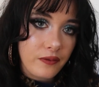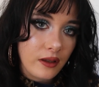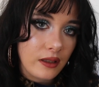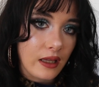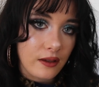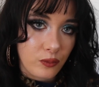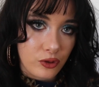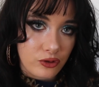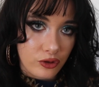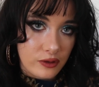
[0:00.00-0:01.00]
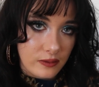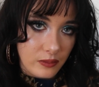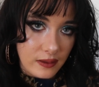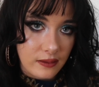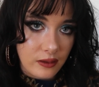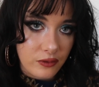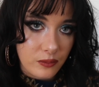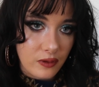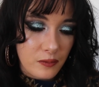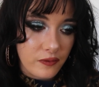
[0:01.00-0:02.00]
feel like that's what Josh is missing
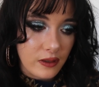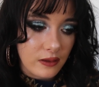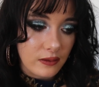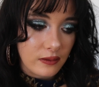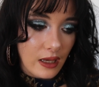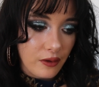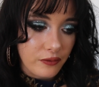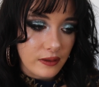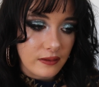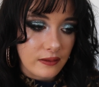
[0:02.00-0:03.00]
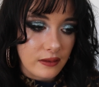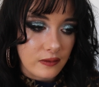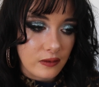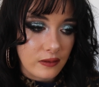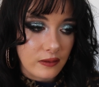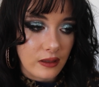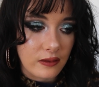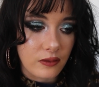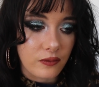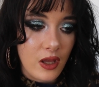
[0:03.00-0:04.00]
from some of his outfits, is there's just a
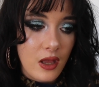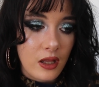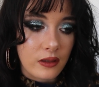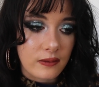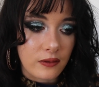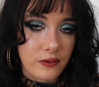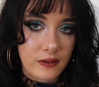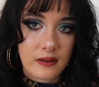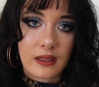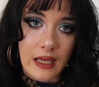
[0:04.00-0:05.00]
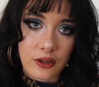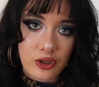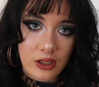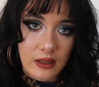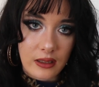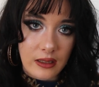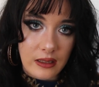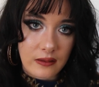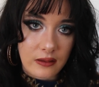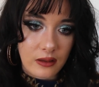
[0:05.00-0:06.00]
sense of sophistication that
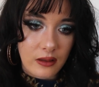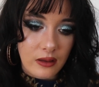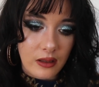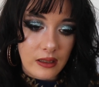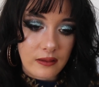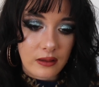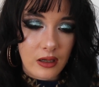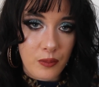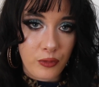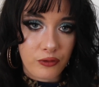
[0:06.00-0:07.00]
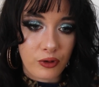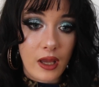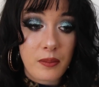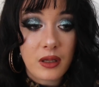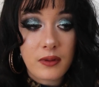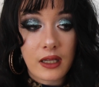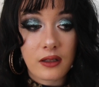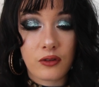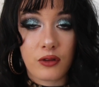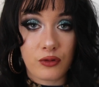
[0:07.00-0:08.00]
needs to come through, and maybe
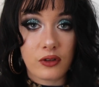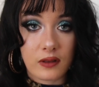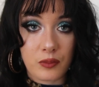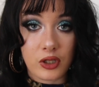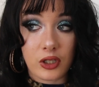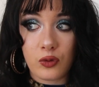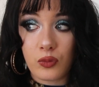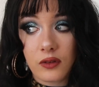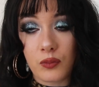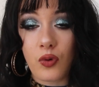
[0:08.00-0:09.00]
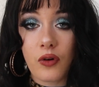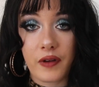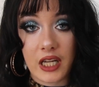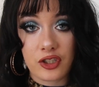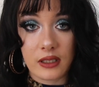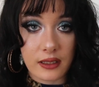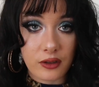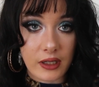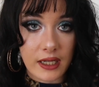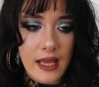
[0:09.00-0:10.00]
that is through somebody who is more fashion
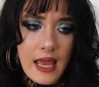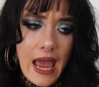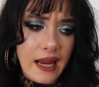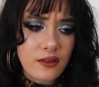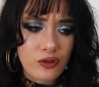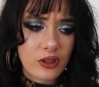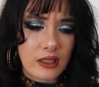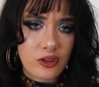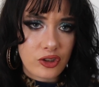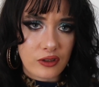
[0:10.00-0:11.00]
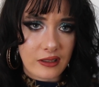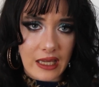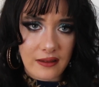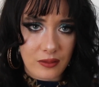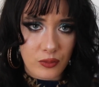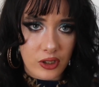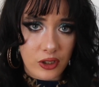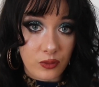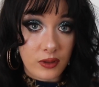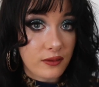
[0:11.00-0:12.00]
literate. And it's not an issue to get
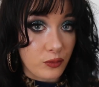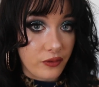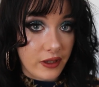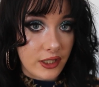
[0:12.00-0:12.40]
somebody who is more